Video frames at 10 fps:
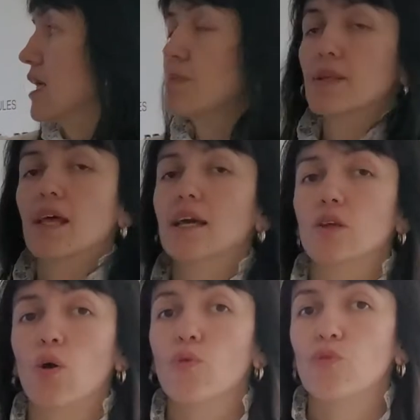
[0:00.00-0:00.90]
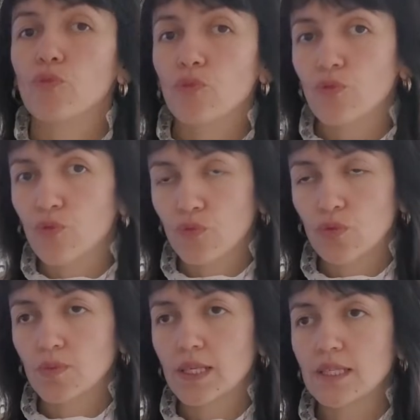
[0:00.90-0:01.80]
appetite of
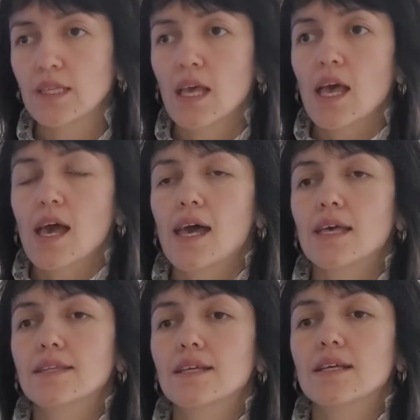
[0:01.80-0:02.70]
women, and